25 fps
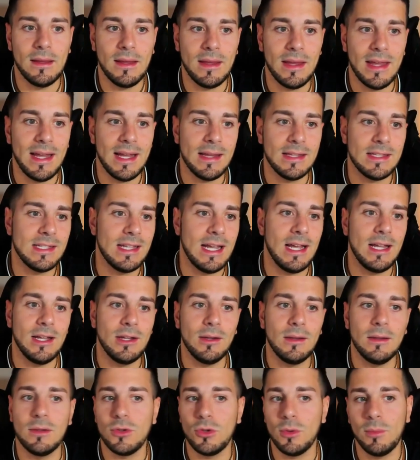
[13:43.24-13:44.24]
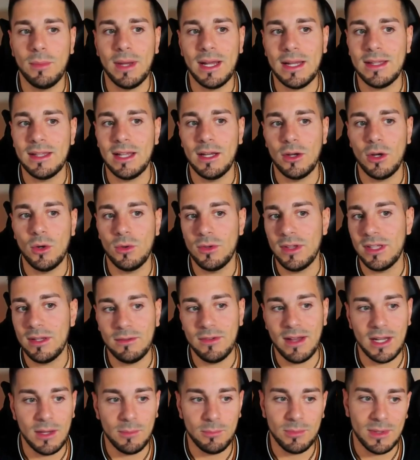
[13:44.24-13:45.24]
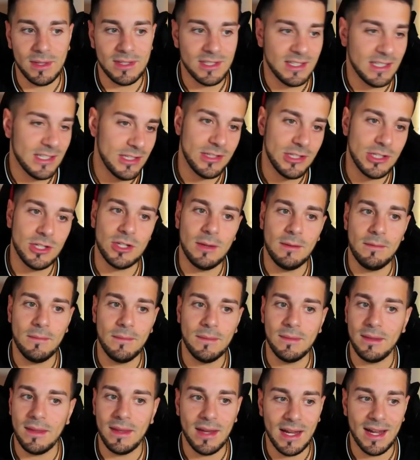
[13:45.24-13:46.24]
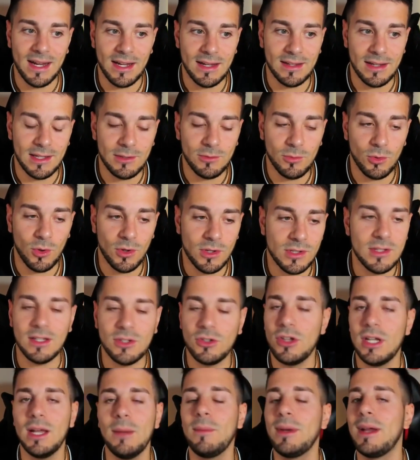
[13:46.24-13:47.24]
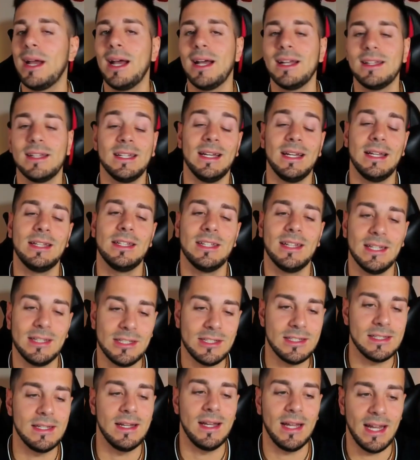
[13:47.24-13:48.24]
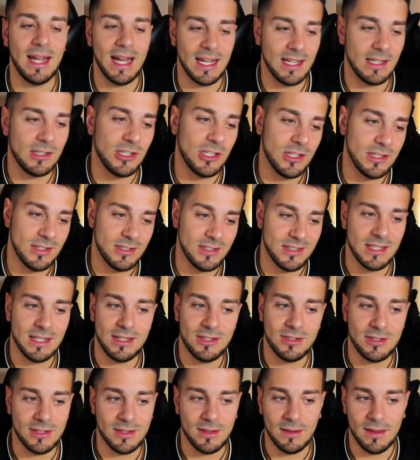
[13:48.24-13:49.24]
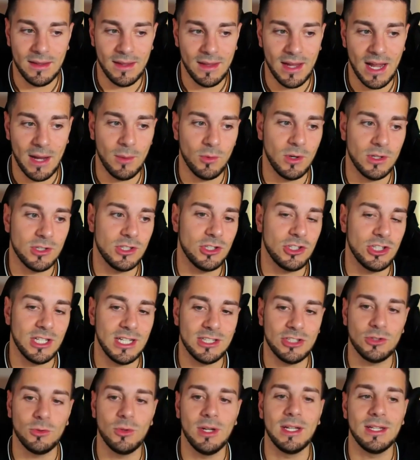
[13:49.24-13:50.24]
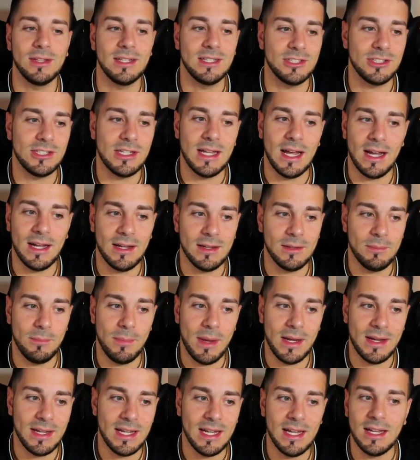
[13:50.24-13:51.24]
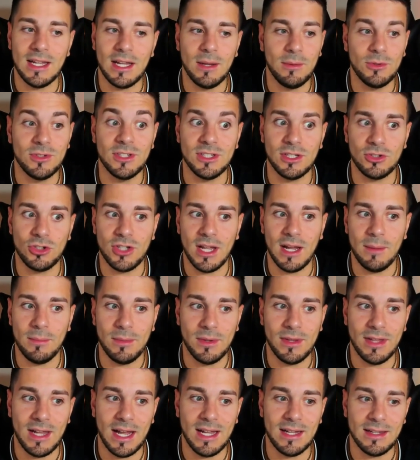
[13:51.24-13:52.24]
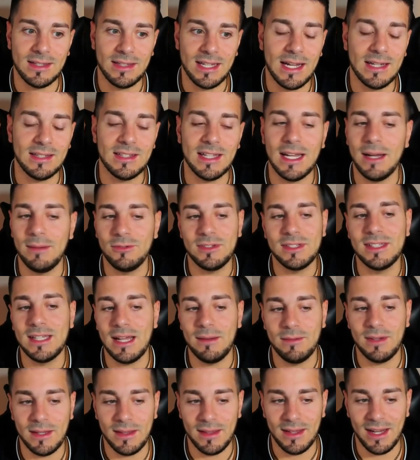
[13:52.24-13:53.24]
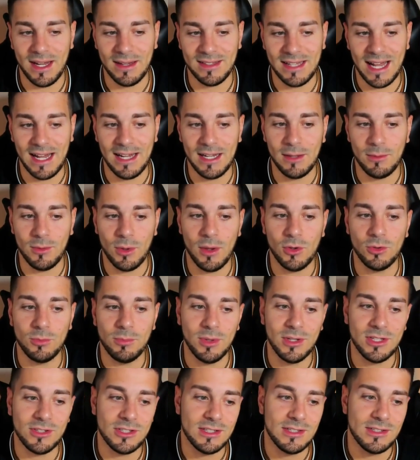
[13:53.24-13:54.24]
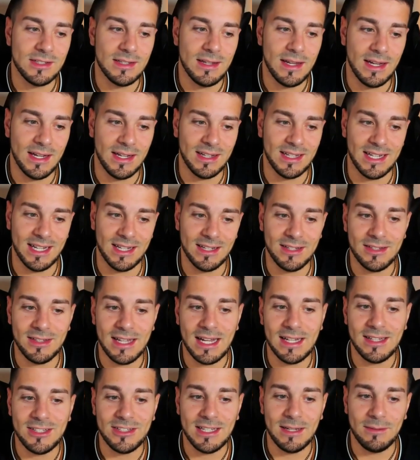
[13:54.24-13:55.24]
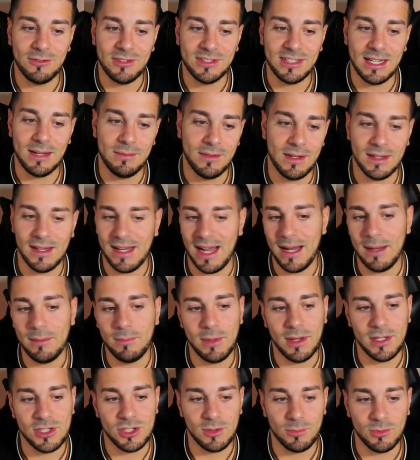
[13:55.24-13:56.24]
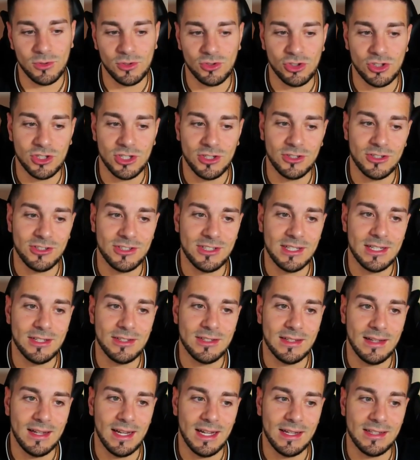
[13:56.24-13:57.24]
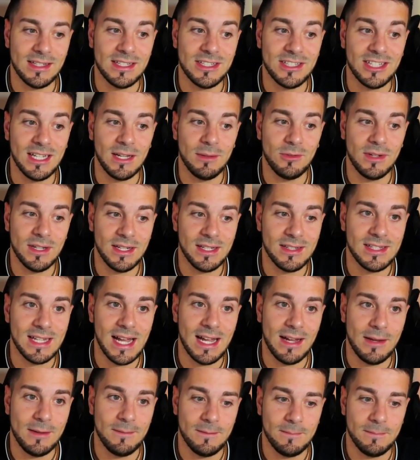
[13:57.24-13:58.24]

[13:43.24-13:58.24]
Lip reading: Let's say, to make their own development easier. And at this point, the trap, guys, is this, h6. I want to chase away this knight, but here comes the trap. Knight takes f7, attacking both pieces. King takes f7 and bishop to g6, a discovered attack.